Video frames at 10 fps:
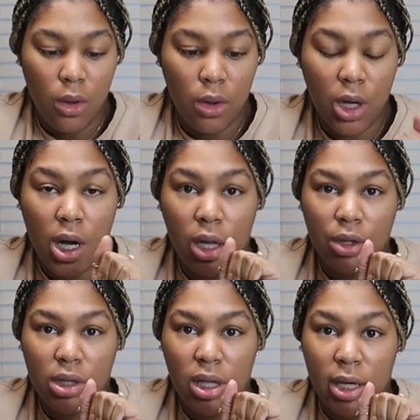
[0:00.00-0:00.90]
the
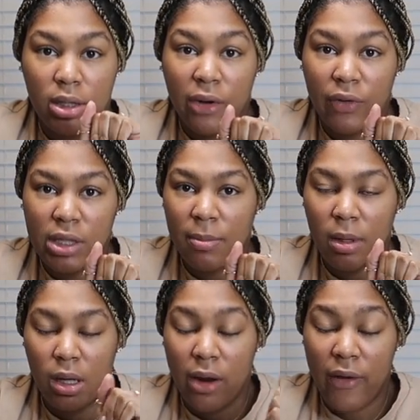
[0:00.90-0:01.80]
colors are like definitely something
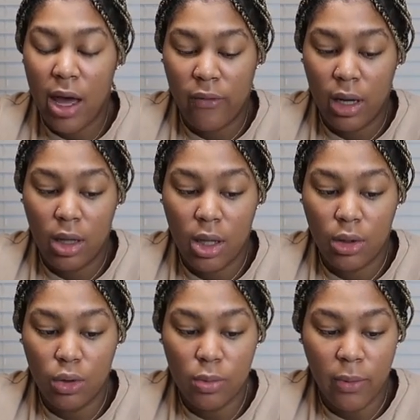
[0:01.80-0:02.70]
that I
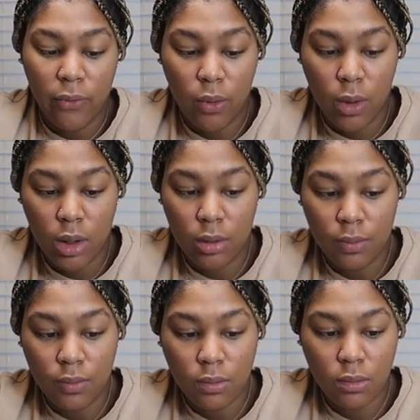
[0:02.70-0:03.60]
haven't used before,
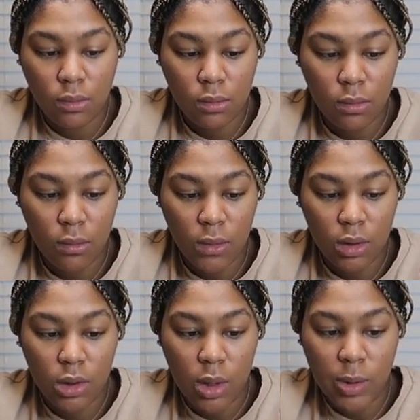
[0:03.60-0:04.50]

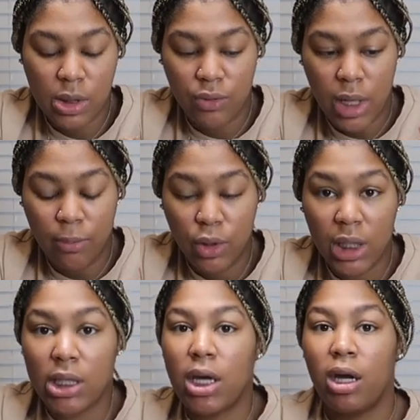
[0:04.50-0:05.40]
so I'm really
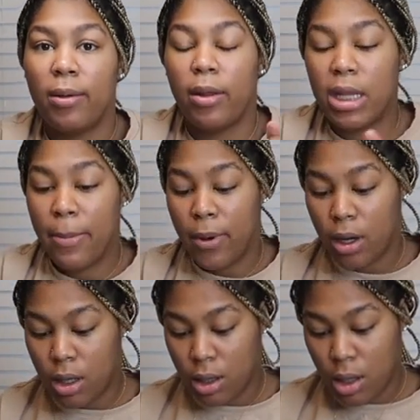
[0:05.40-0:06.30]
excited about that
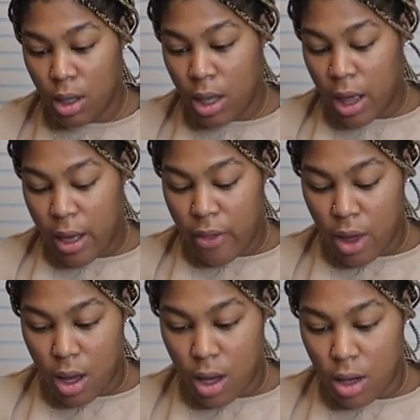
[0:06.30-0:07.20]
part. And
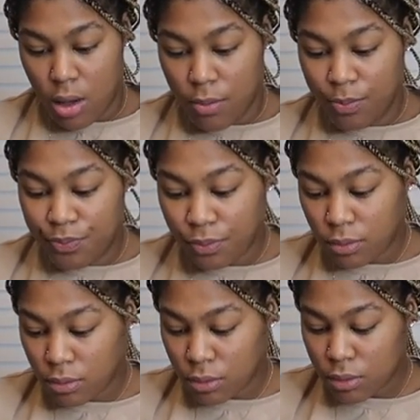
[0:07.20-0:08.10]
then
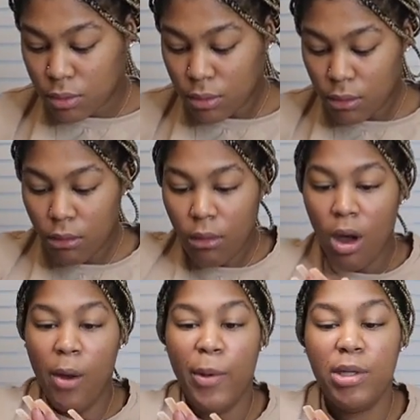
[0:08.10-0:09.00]

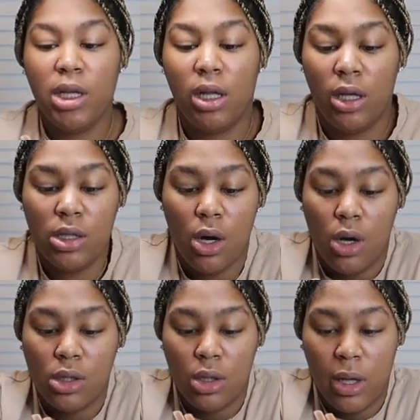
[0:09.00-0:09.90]
I will say that these are
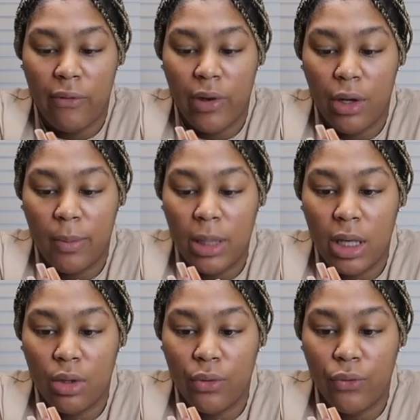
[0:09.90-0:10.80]
also like very
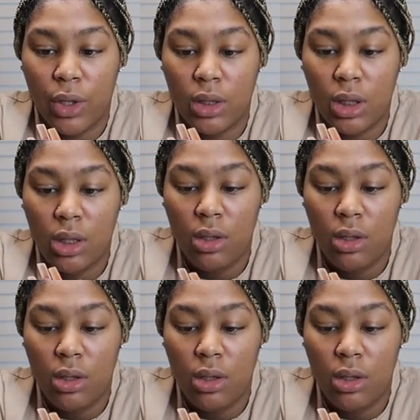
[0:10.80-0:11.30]
beginner friendly,